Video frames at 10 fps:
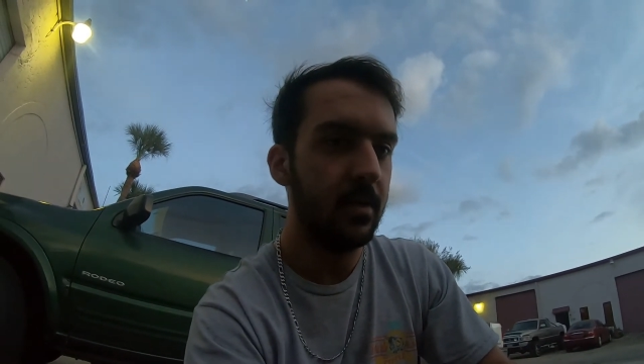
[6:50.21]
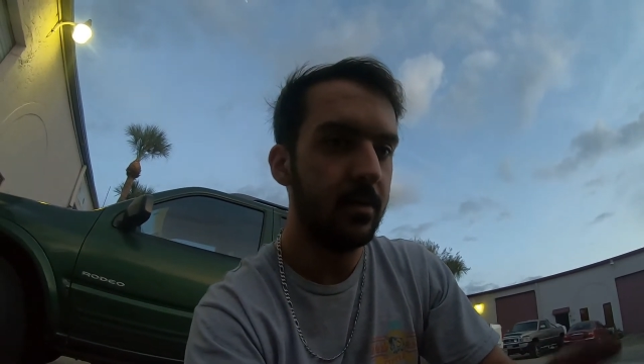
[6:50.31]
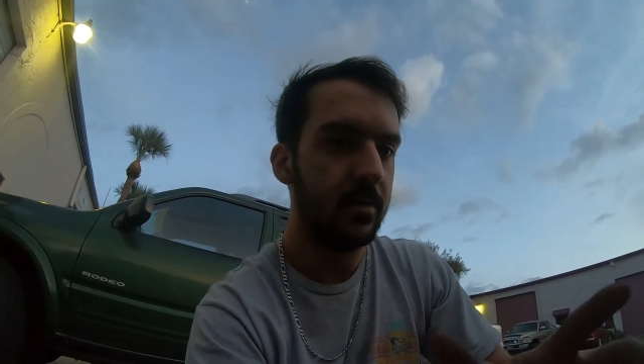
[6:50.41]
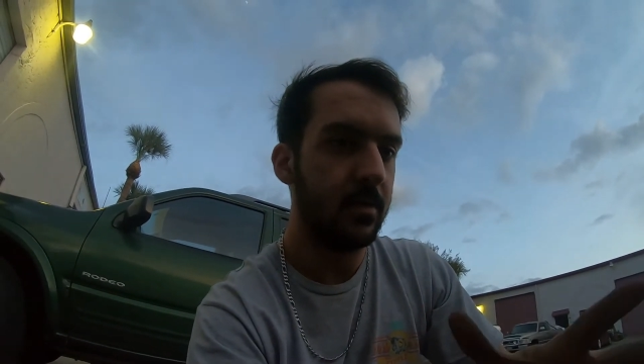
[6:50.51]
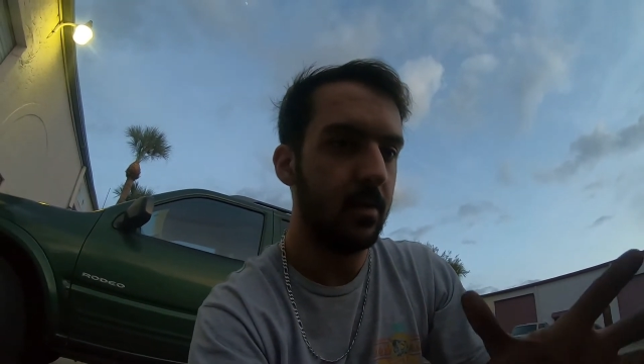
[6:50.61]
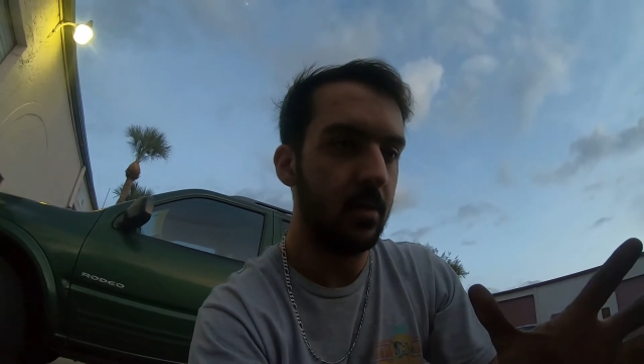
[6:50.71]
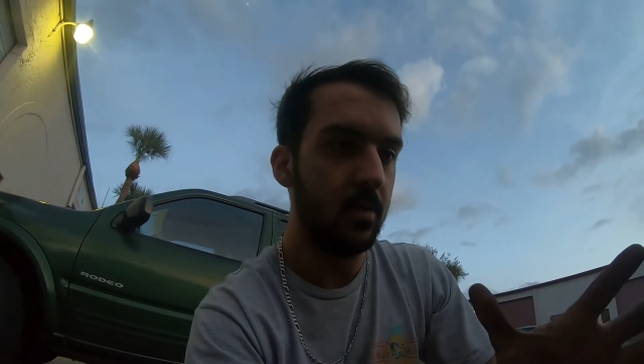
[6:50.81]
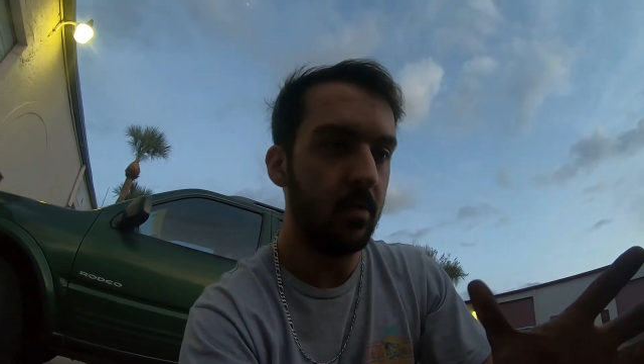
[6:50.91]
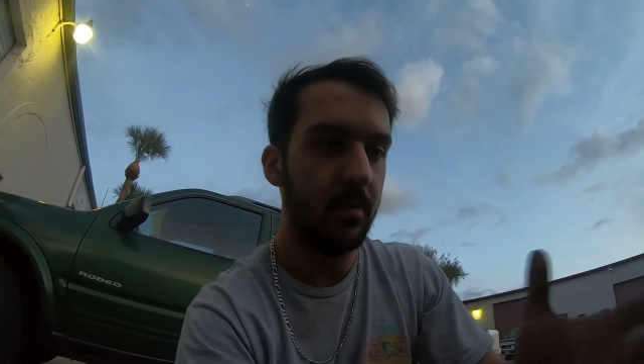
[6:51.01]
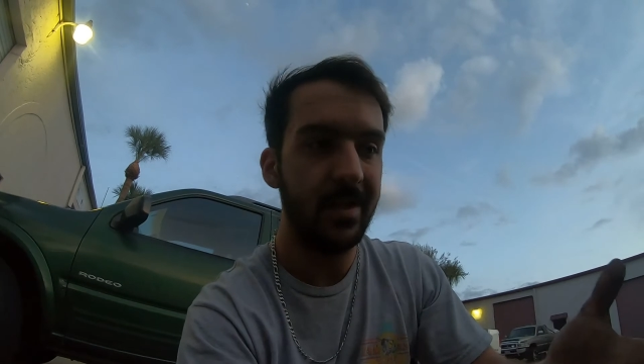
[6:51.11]

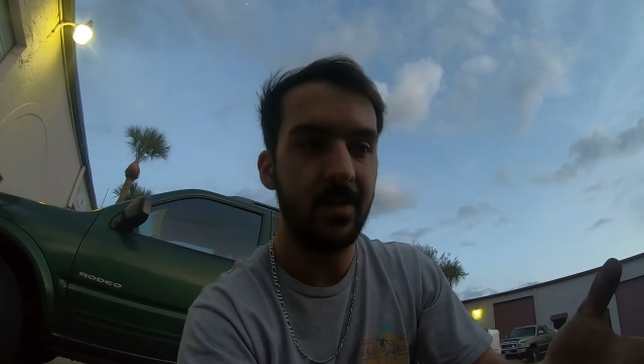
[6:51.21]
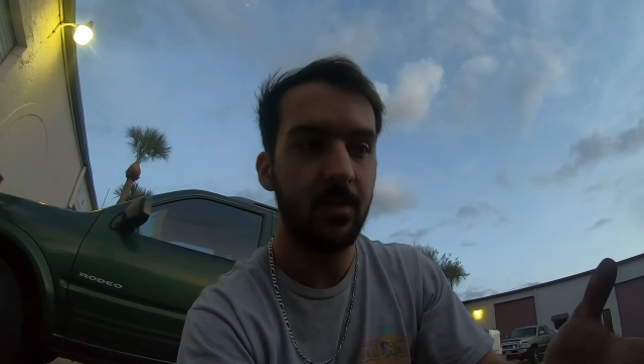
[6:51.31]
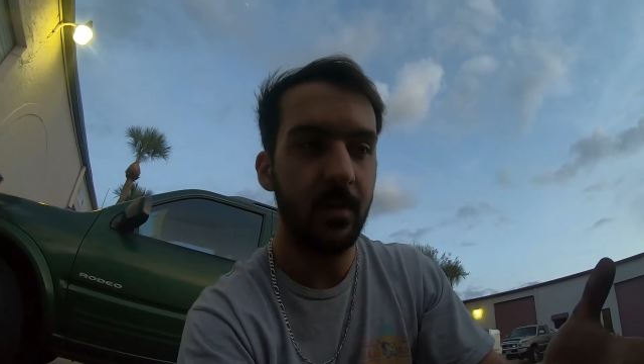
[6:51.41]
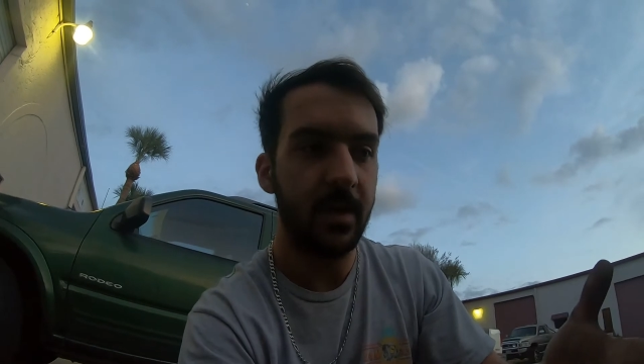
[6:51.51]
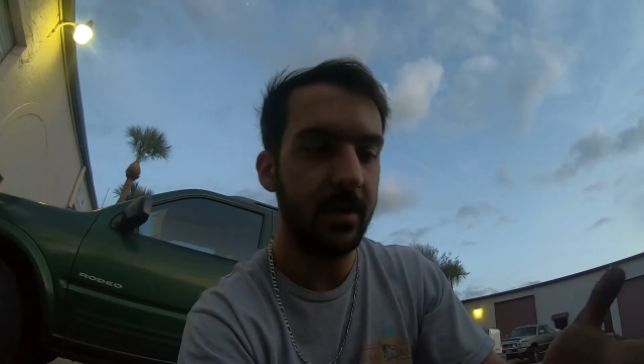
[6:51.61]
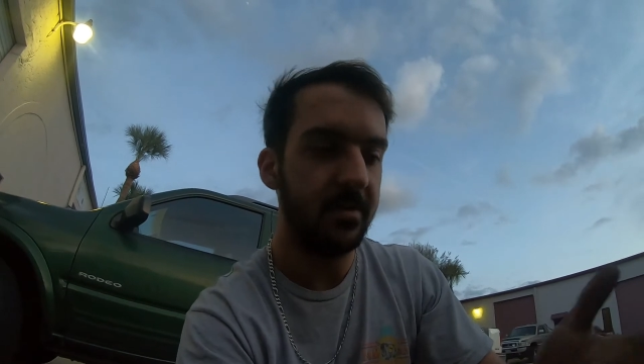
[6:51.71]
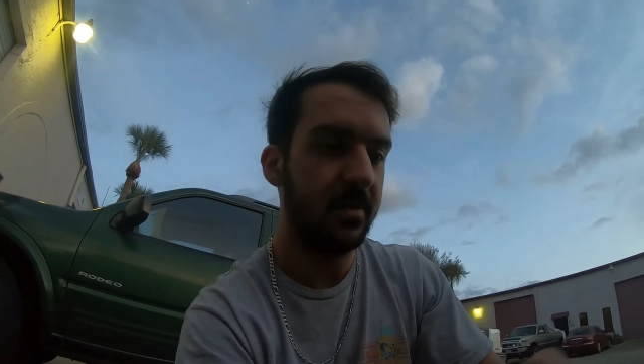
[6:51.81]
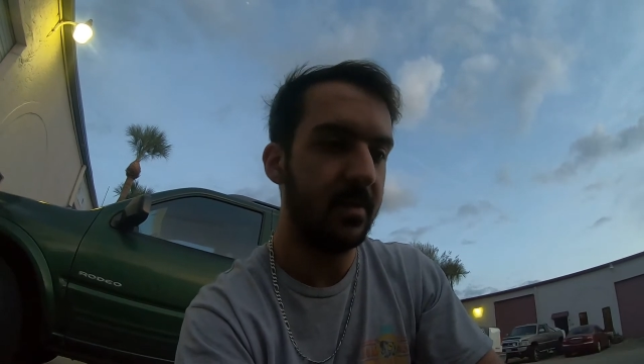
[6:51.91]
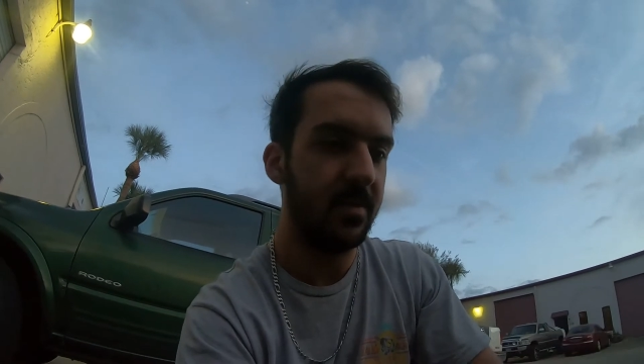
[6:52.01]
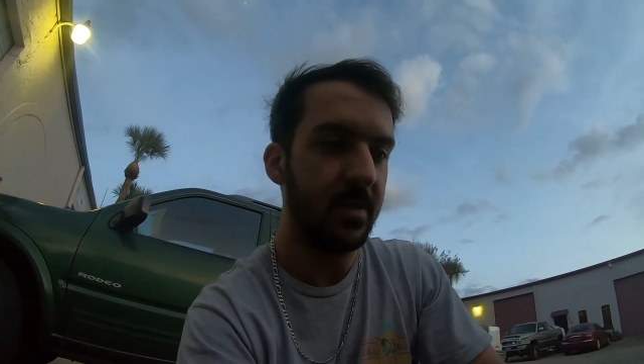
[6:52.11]
So that's what I gotta do
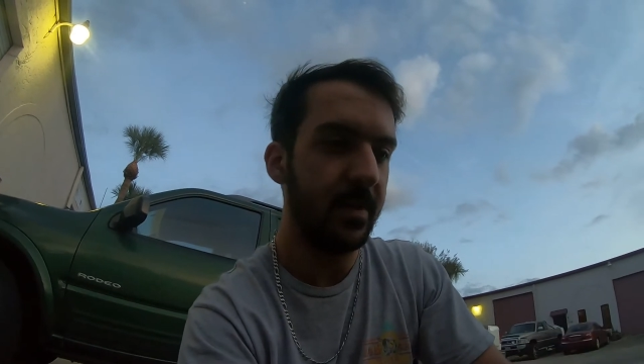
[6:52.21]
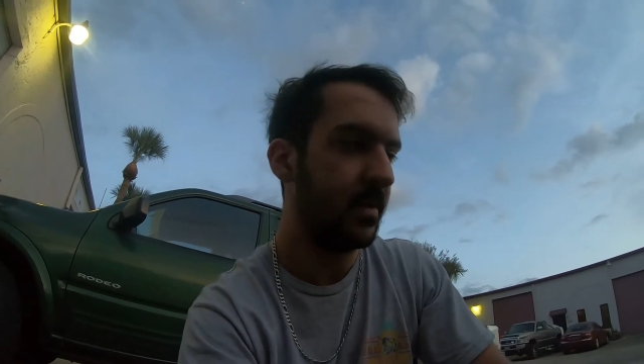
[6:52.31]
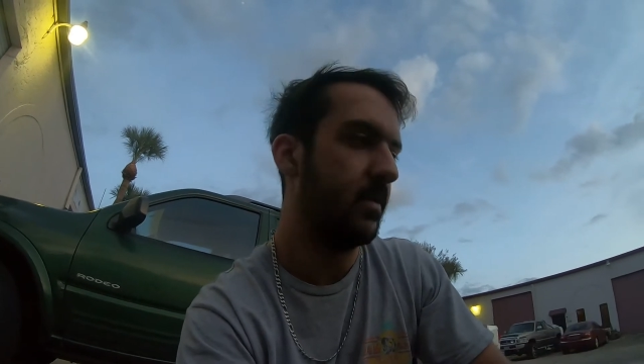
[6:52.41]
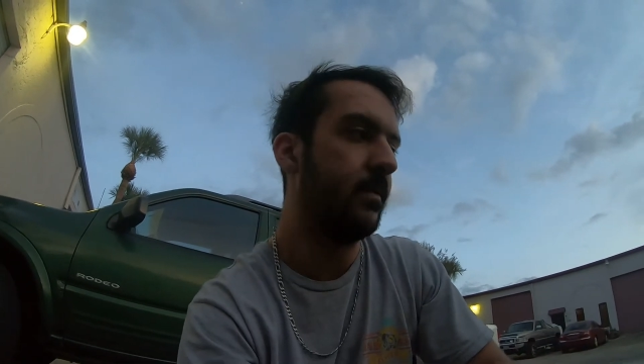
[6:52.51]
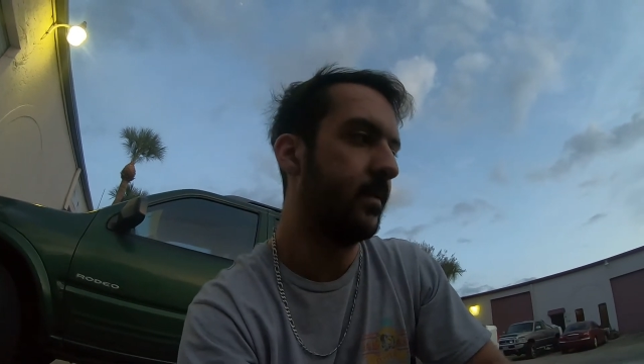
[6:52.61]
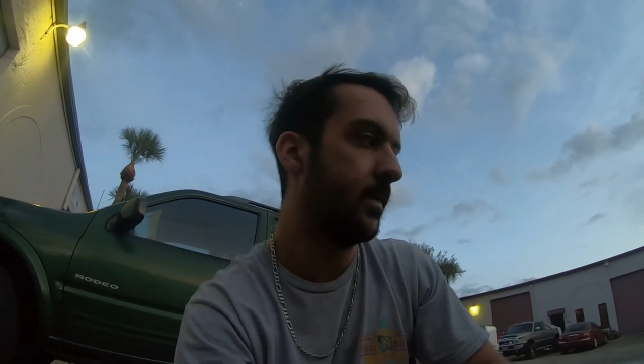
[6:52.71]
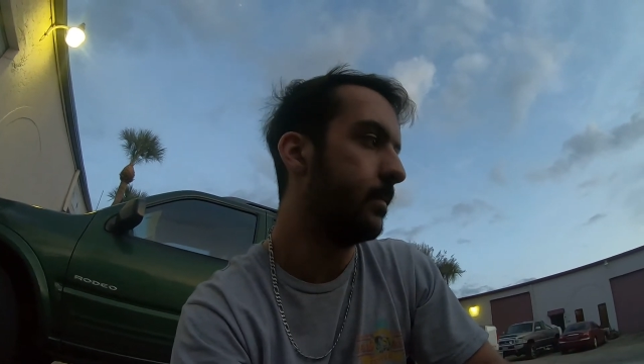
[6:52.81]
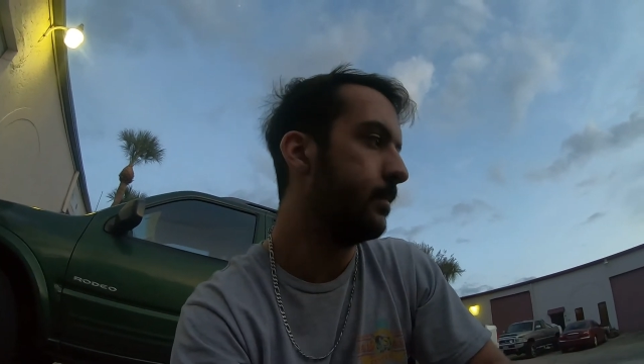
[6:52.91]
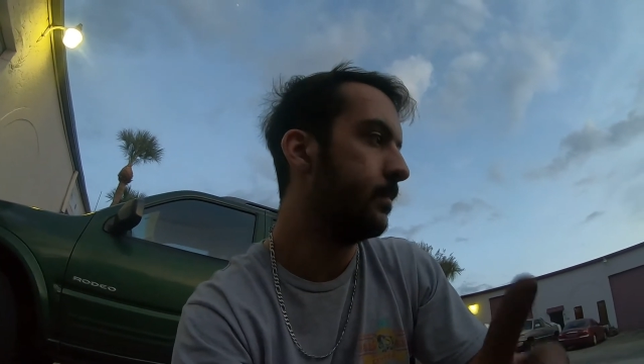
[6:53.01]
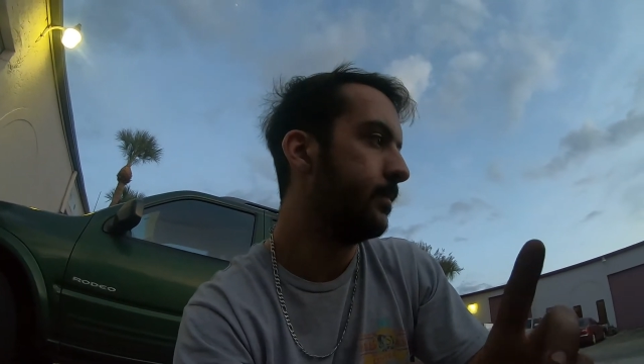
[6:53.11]
because I'm by myself, so.
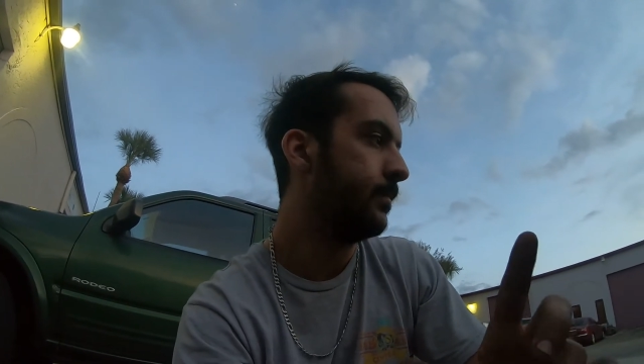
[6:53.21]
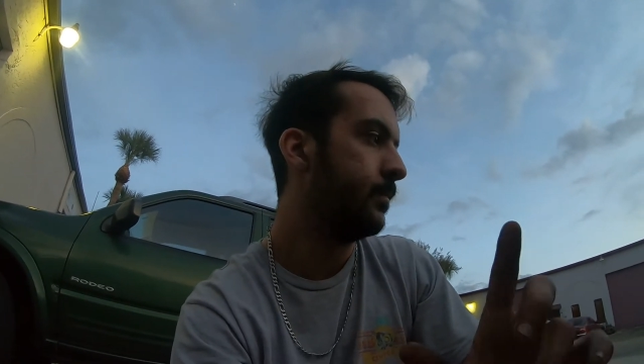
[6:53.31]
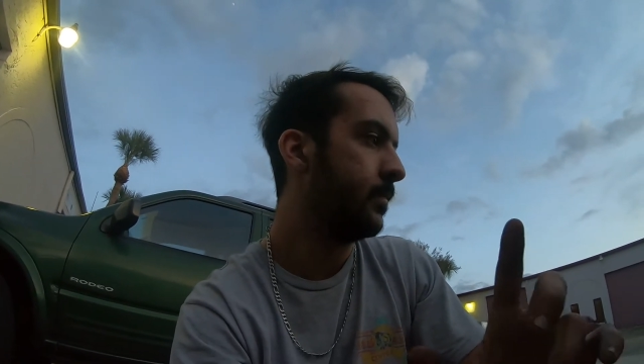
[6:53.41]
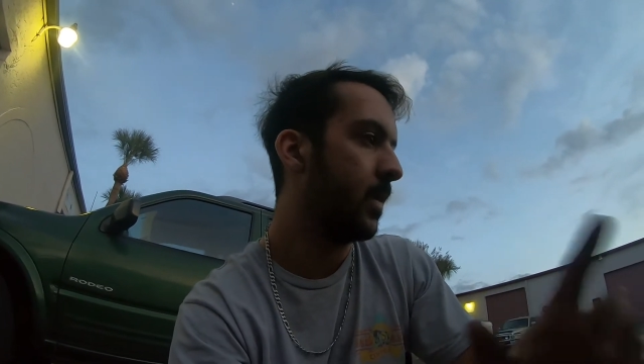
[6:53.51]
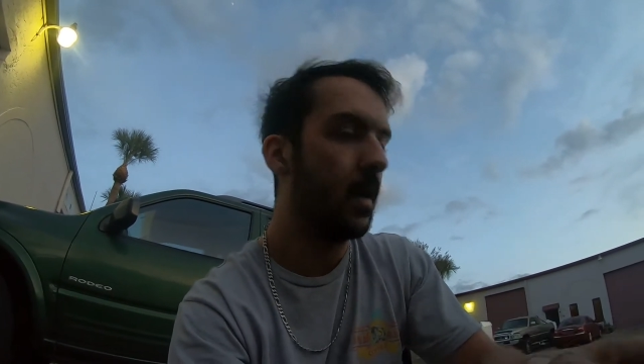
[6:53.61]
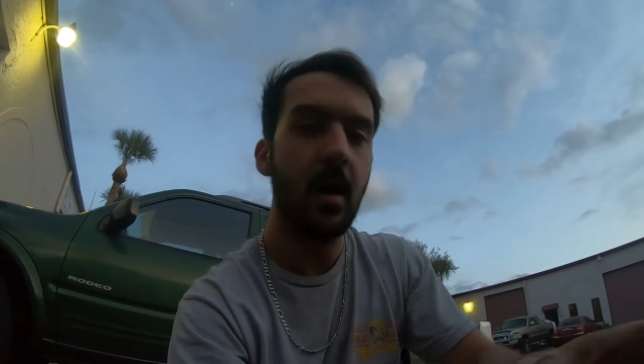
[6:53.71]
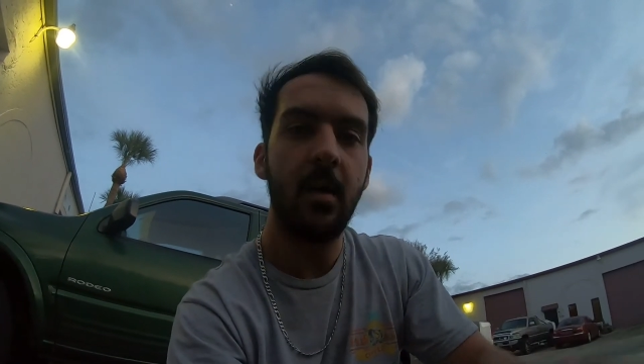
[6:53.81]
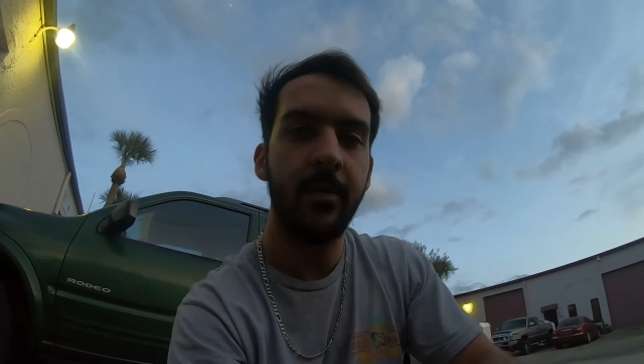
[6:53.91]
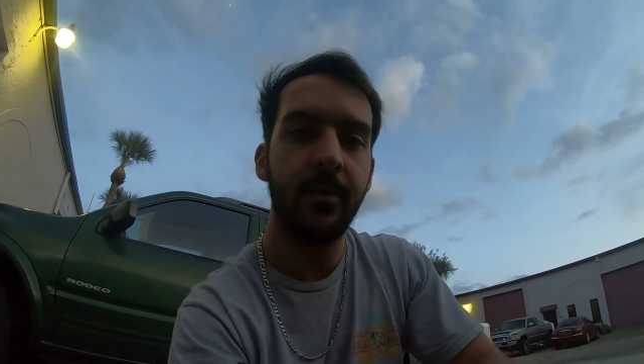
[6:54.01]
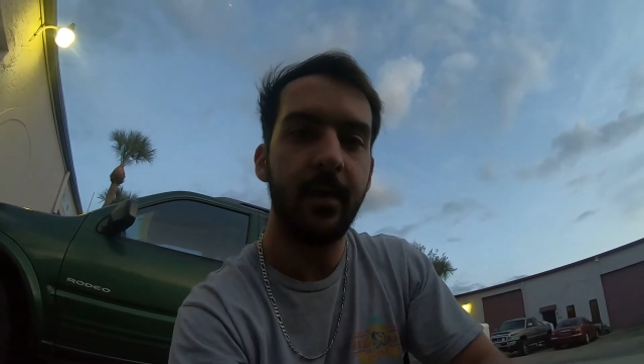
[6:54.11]

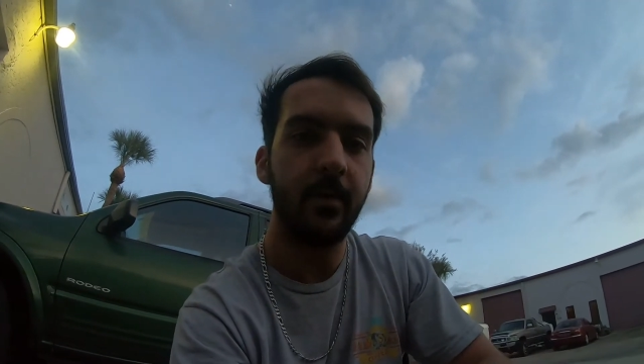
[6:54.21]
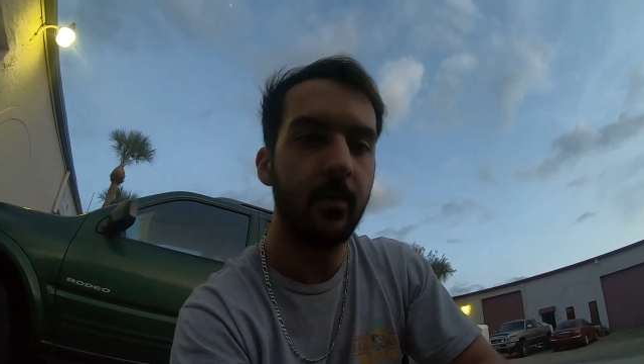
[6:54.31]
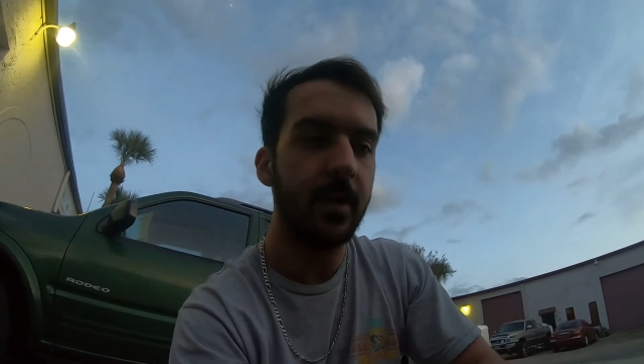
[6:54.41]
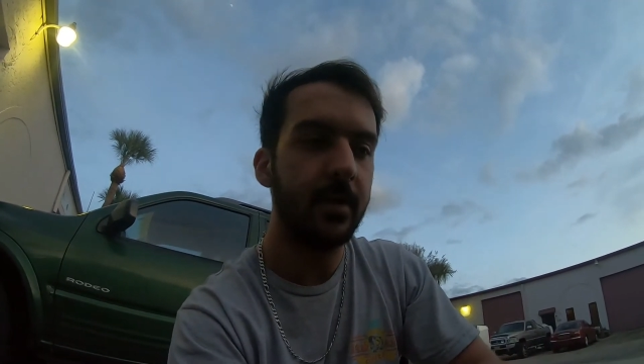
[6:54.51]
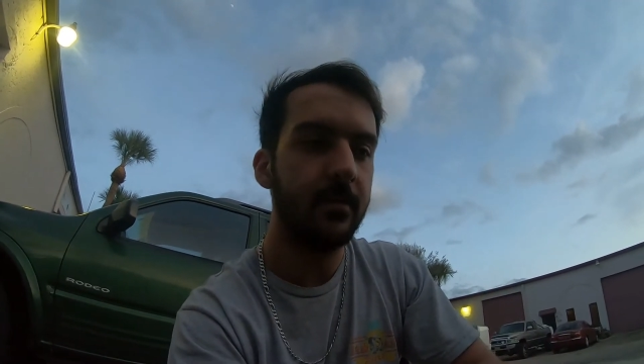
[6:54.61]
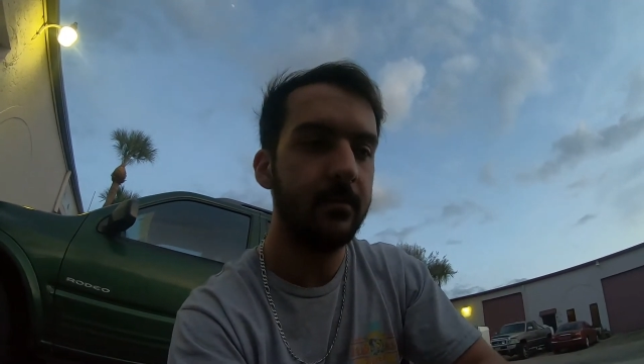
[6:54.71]
I'm gonna do that real quick.